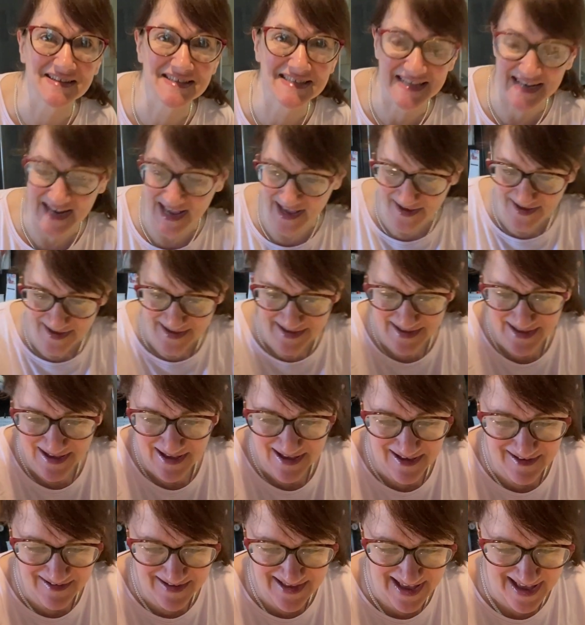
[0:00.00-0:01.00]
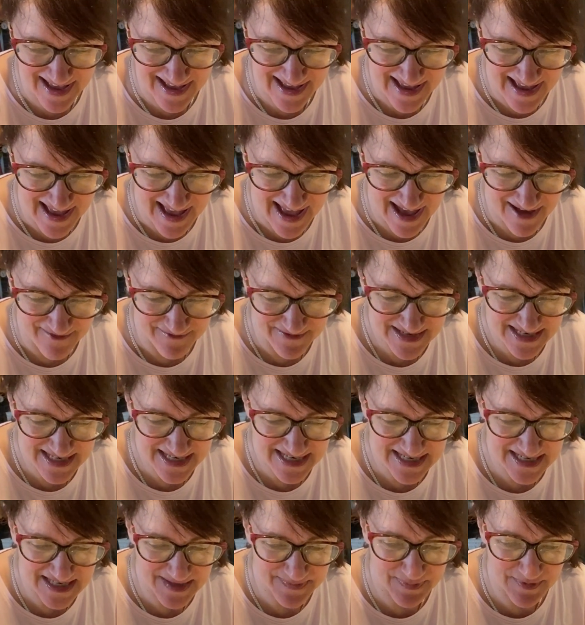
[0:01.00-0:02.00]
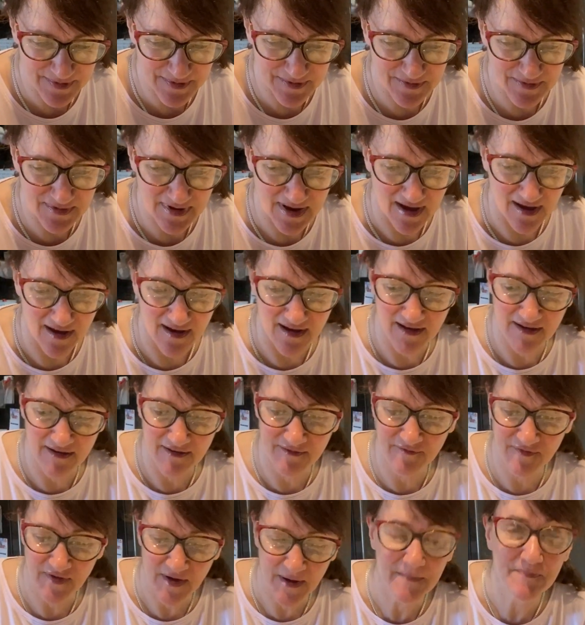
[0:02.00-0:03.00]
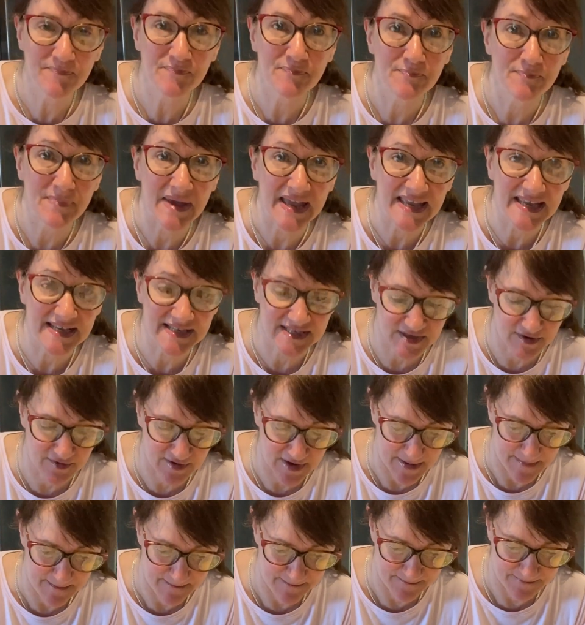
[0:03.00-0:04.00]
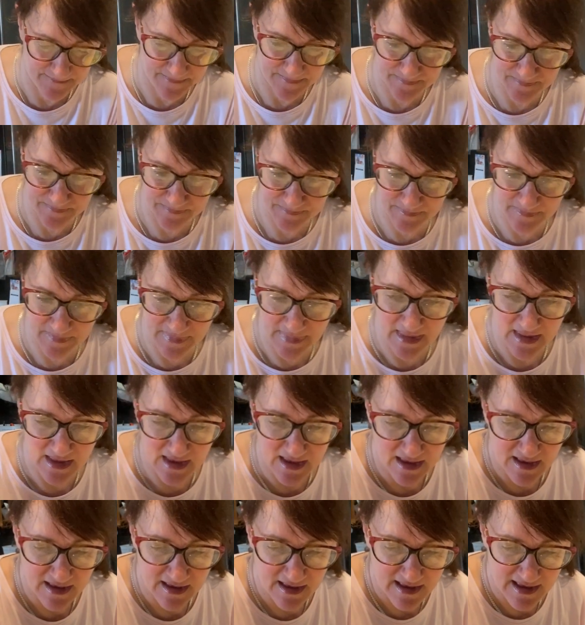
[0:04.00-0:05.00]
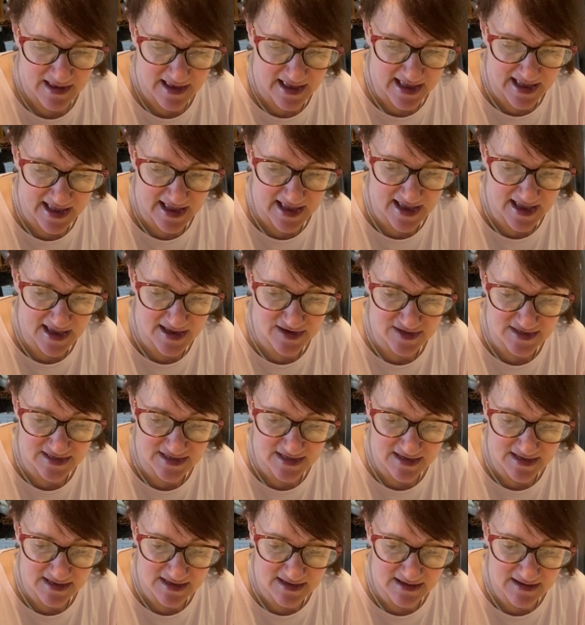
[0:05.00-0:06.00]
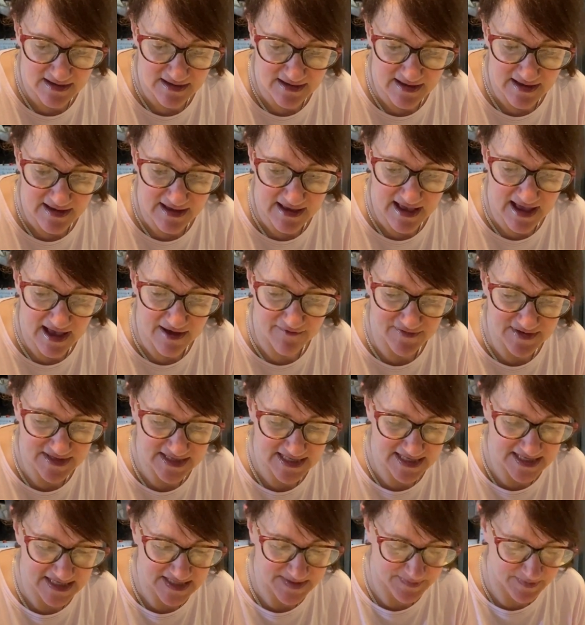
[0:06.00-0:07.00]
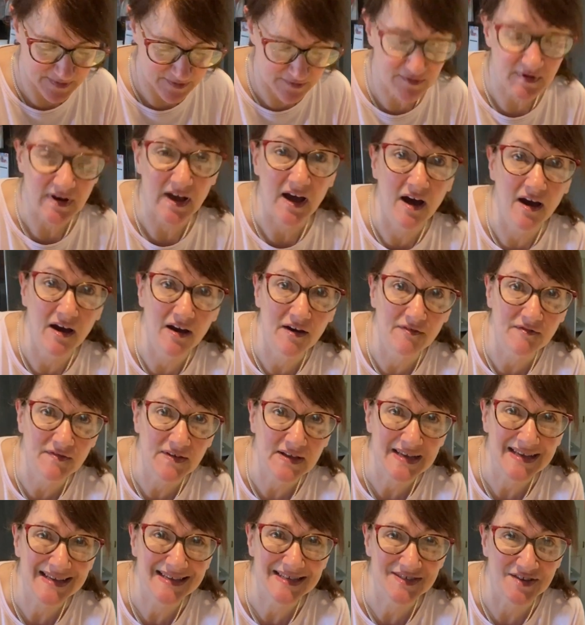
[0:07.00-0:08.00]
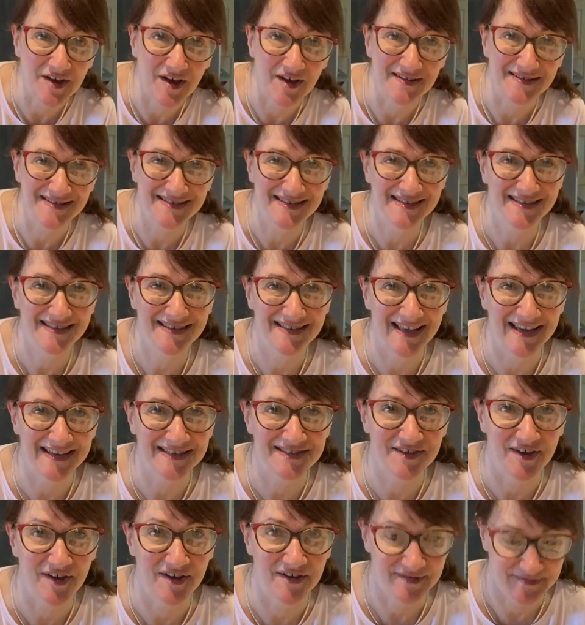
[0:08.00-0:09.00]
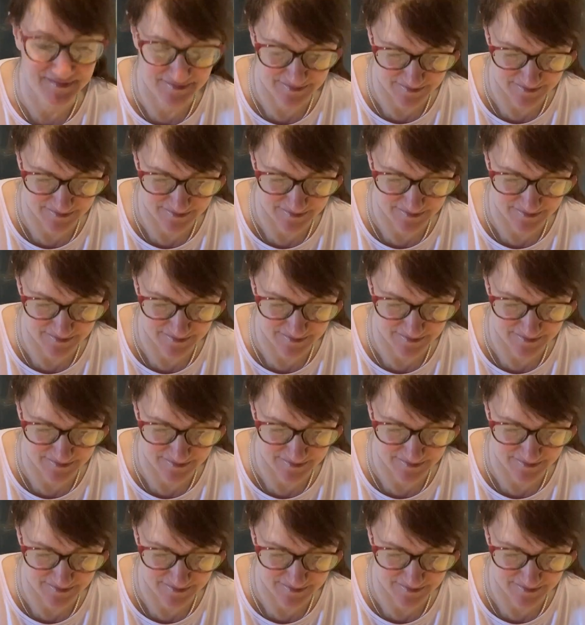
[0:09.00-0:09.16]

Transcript: today. Okay, 1/2 teaspoon of baking soda and 1/2 teaspoon of salt, light salt,